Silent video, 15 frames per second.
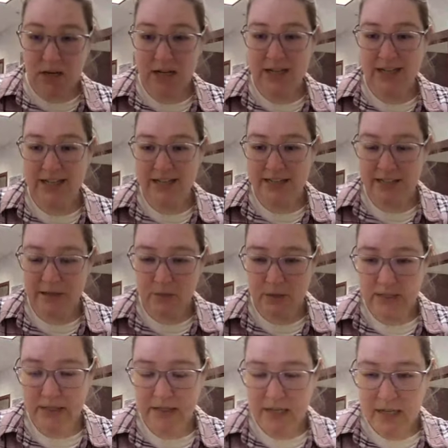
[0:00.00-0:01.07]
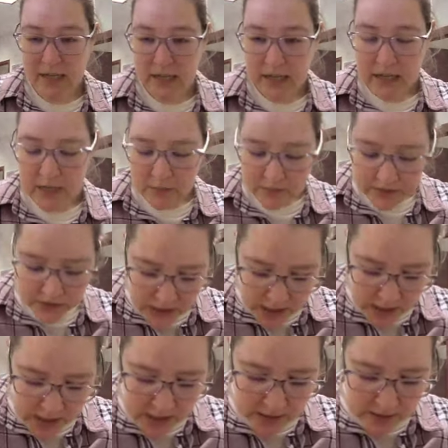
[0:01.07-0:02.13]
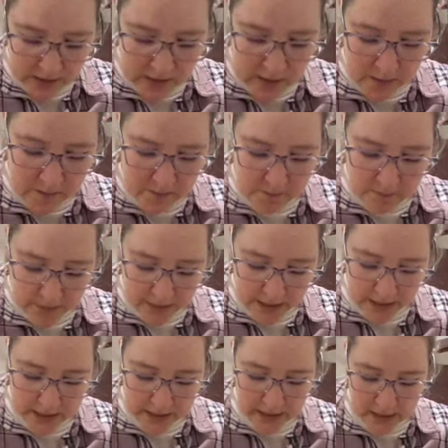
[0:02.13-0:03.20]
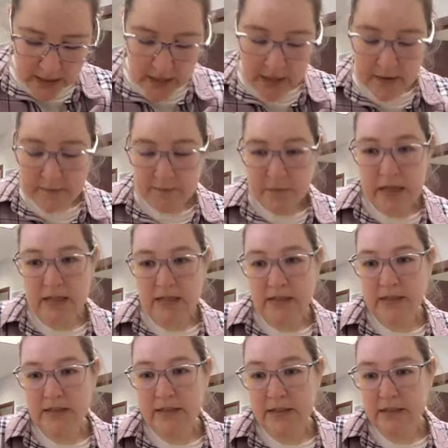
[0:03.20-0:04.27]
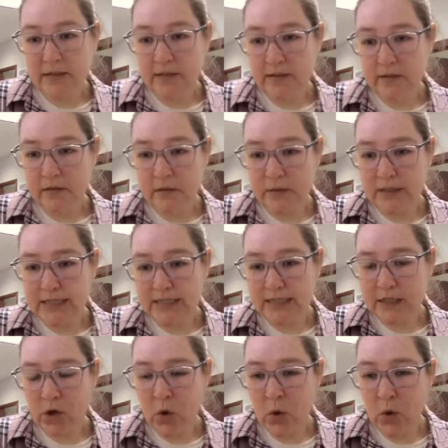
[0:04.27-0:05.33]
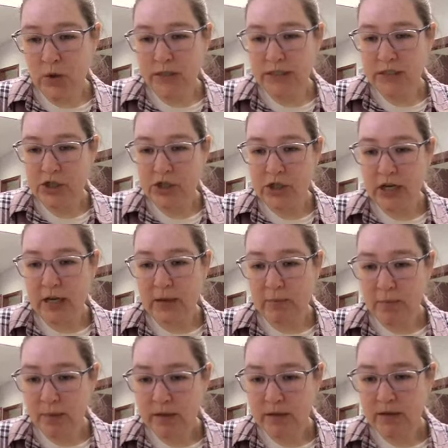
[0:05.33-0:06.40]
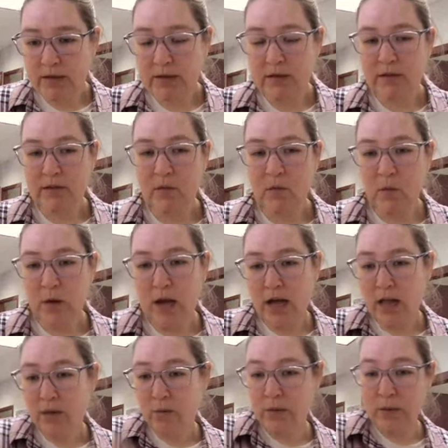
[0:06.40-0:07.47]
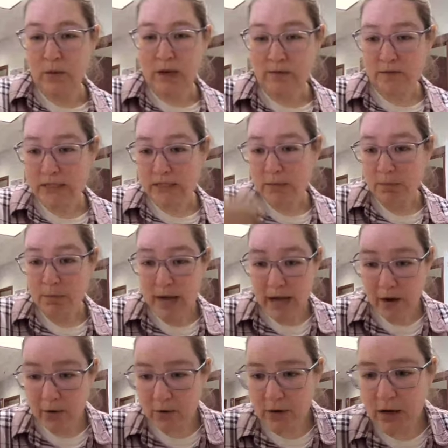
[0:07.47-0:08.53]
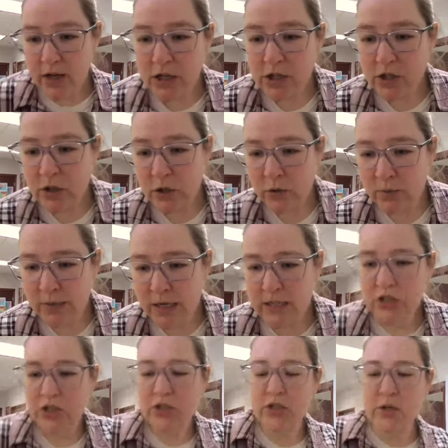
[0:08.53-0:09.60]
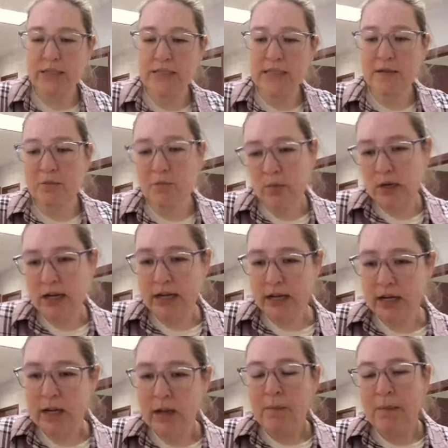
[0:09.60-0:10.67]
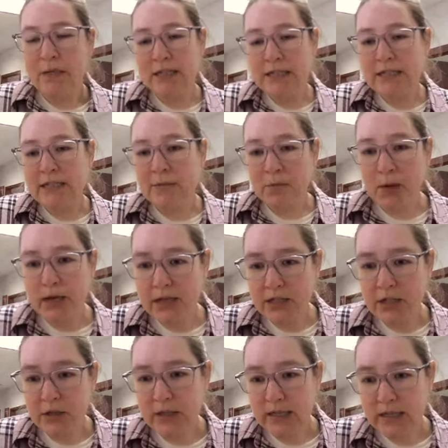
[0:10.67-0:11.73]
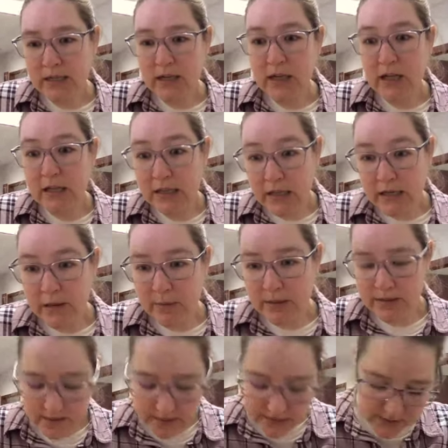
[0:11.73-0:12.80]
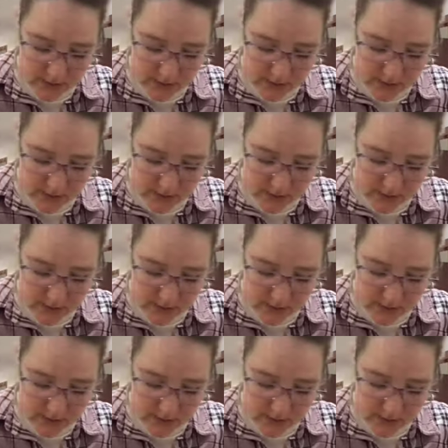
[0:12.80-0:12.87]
right? Because it was long, but it still didn't hold its shape. Well, we waved it about too much, so it did break, but it didn't break into like a lot of pieces.